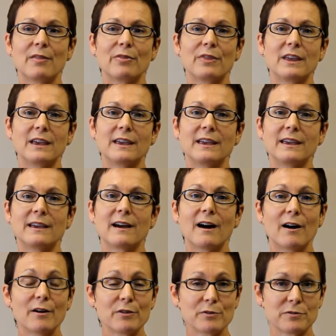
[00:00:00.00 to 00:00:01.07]
The
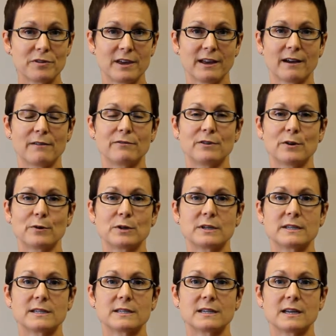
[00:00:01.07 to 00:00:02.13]
other thing I've
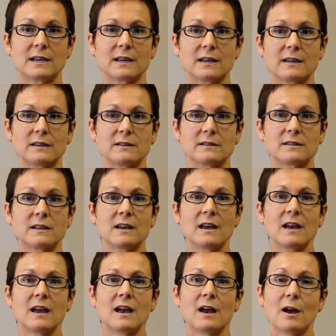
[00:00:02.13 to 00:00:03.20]
noticed is
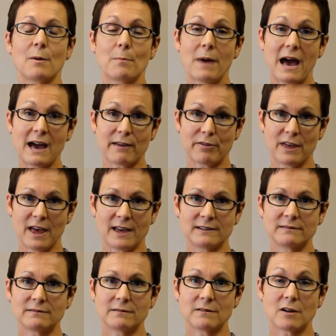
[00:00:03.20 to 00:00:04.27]
back
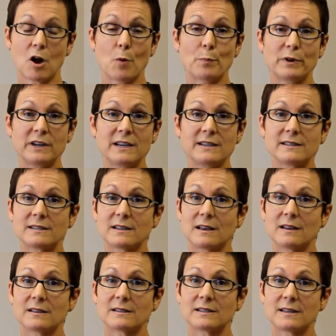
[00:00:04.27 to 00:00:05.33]
then, companies
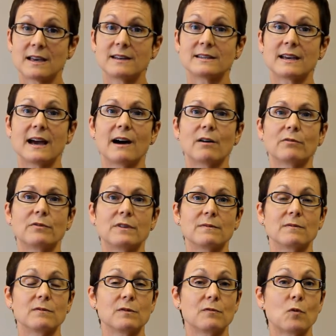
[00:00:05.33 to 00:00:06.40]
sent out
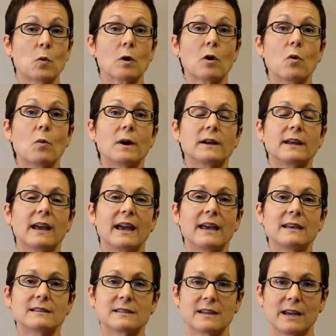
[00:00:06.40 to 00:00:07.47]
401k
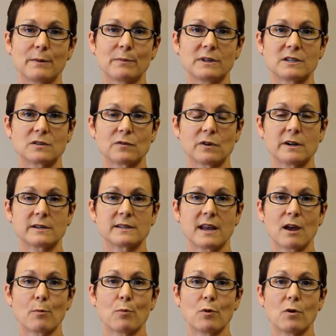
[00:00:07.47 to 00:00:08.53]
statements, for
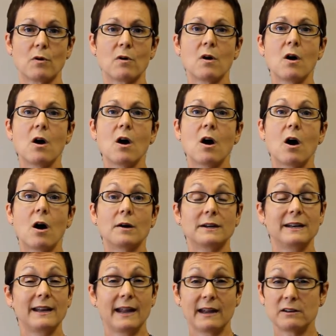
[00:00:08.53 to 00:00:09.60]
example, on
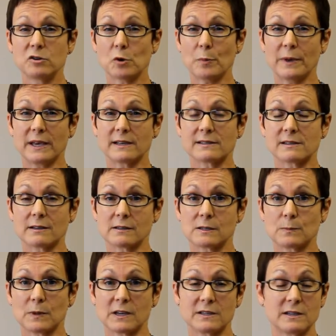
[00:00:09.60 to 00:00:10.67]
an annual basis
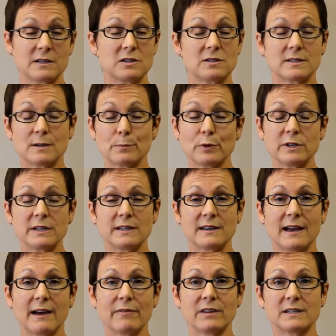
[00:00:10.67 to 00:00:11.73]
because they simply didn't
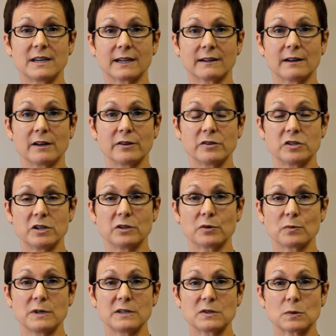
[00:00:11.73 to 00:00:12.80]
have the technology and the
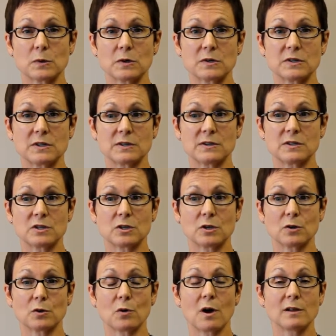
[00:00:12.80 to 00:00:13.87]
resources
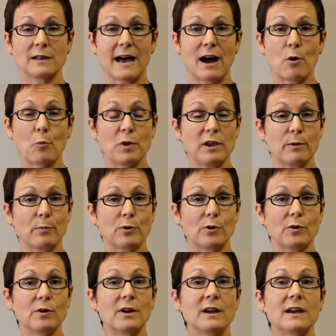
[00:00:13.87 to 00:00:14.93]
to allow
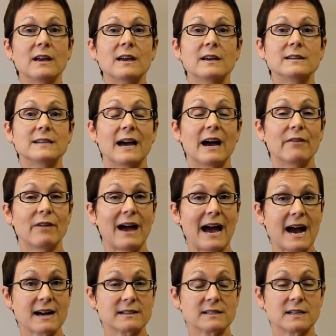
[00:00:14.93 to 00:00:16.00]
people to have
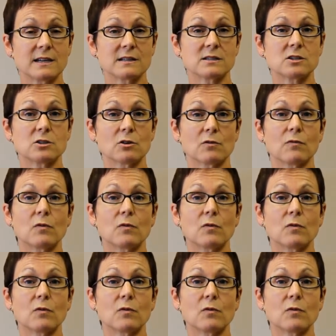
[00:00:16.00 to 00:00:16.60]
access to their